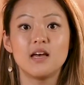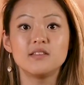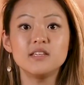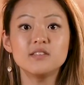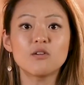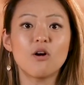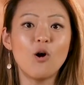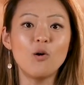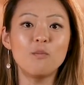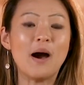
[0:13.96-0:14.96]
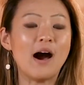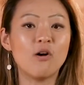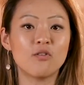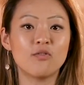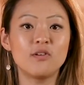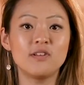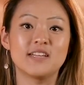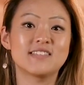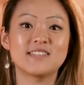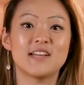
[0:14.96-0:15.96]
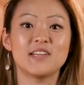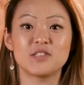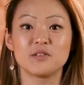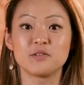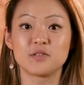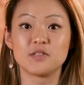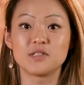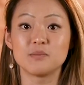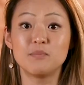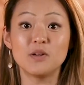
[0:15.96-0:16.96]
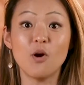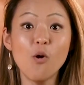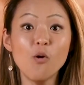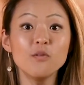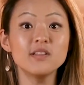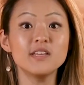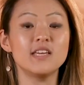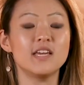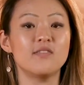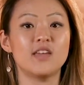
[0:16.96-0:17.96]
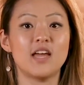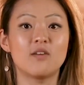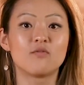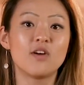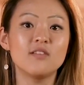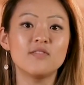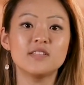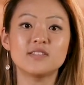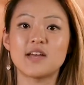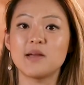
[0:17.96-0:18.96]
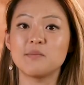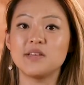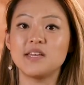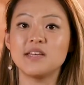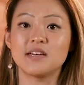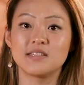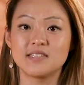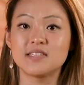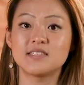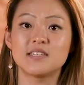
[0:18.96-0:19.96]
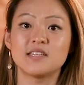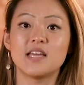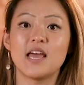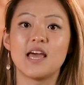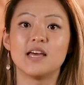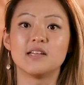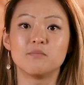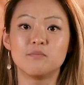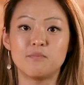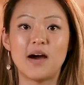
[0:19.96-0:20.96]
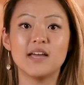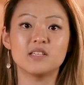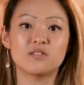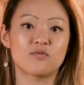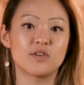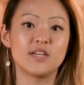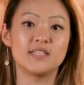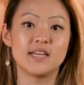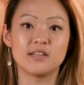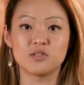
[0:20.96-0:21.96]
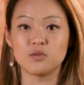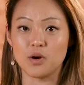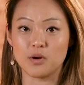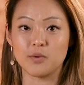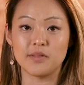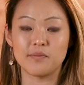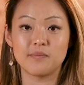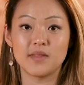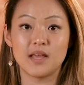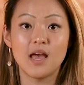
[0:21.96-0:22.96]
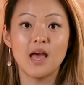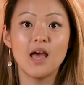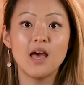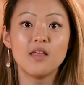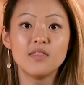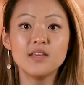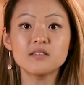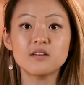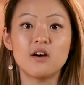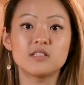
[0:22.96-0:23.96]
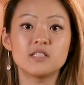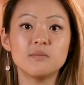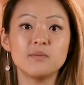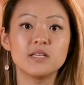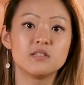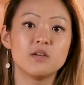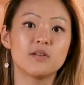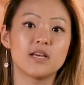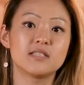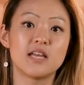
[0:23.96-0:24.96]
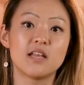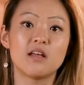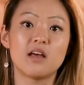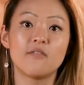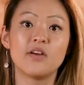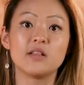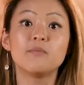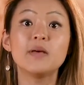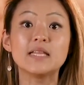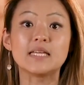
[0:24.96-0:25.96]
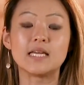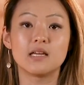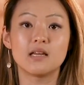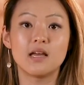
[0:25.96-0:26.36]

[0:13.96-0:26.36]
These are all powerful and exciting solutions, but only if they have relevant, timely, consistent, and bias-free data to work with. This concept is known as data availability.